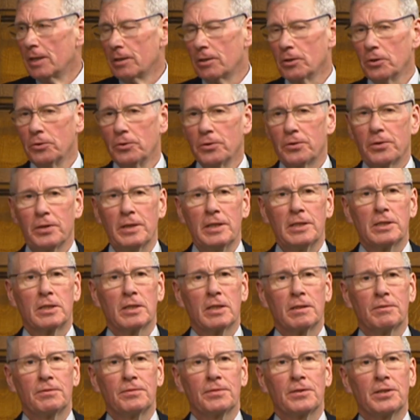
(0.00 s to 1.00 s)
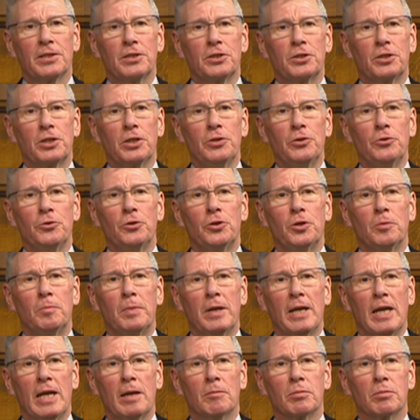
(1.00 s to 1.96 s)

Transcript: the Houthis have continued to be